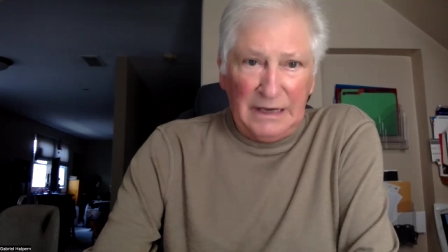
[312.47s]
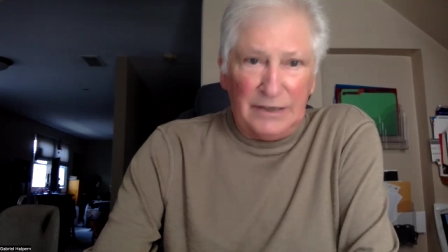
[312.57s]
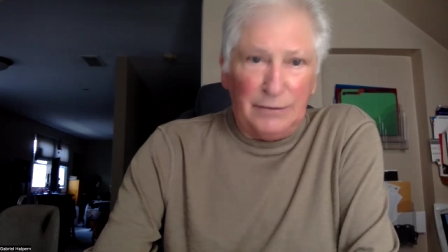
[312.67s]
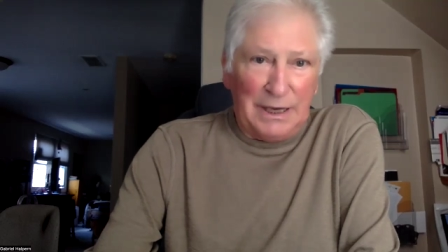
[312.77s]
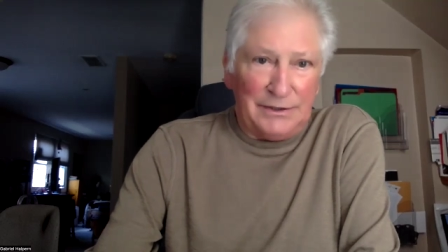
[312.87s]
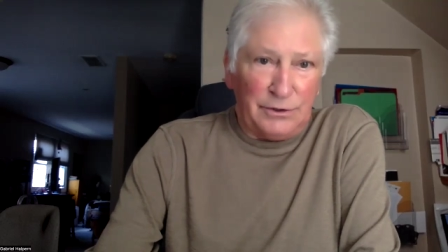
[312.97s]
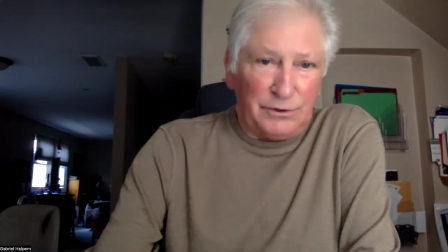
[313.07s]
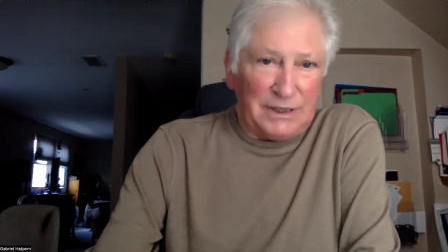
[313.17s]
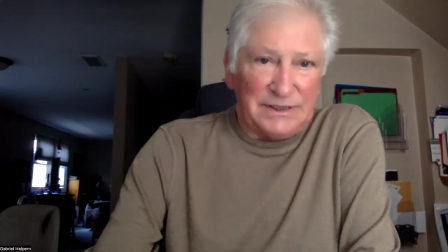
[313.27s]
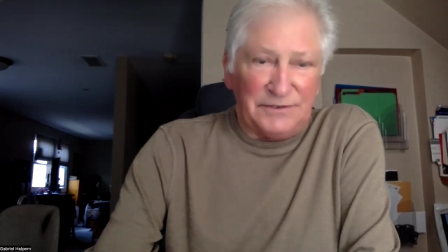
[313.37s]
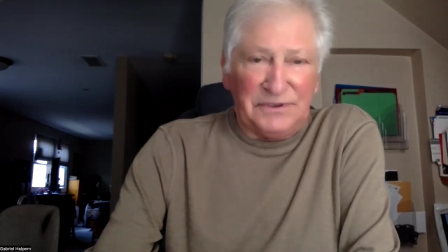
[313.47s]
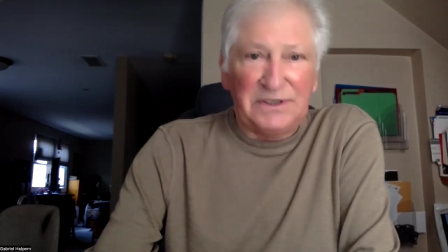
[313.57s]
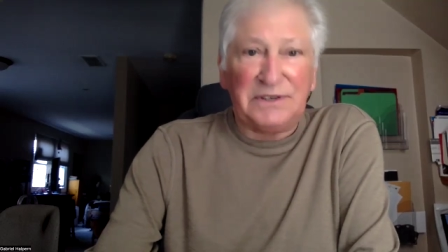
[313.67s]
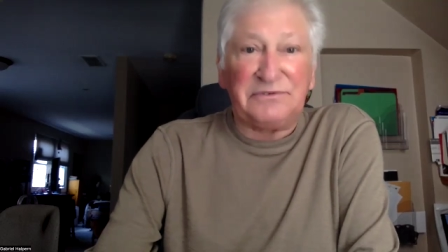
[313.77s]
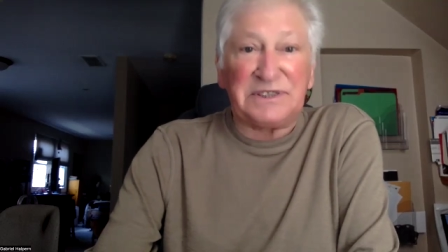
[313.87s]
and your mentor creates a
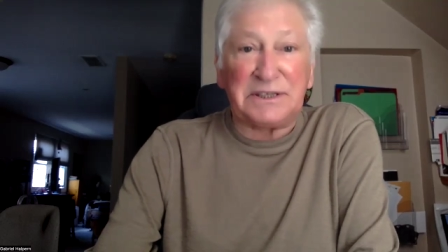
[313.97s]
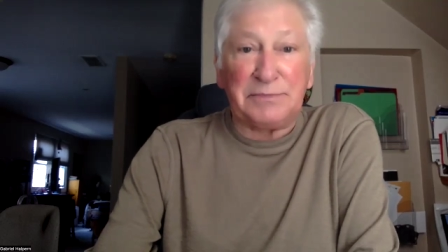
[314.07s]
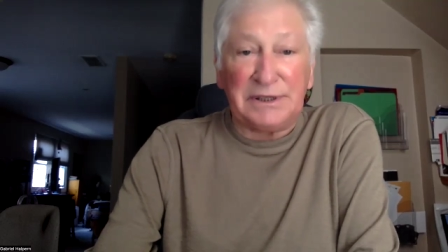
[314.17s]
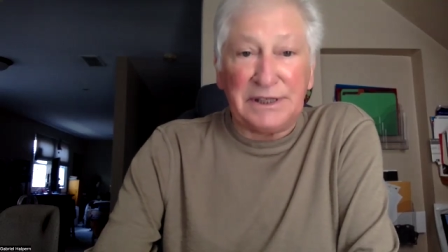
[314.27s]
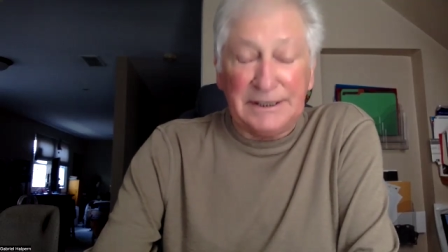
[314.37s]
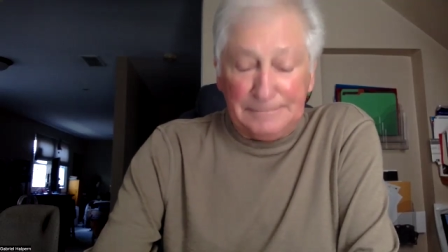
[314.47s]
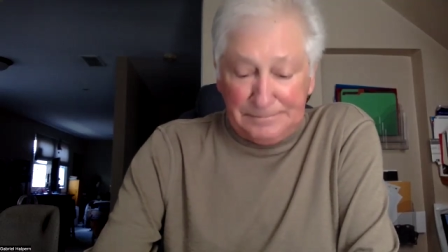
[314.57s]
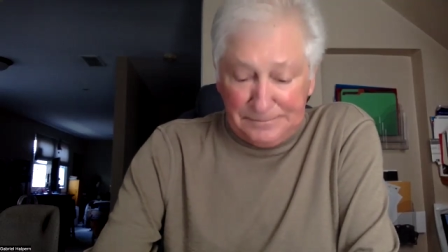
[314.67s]
field of visibility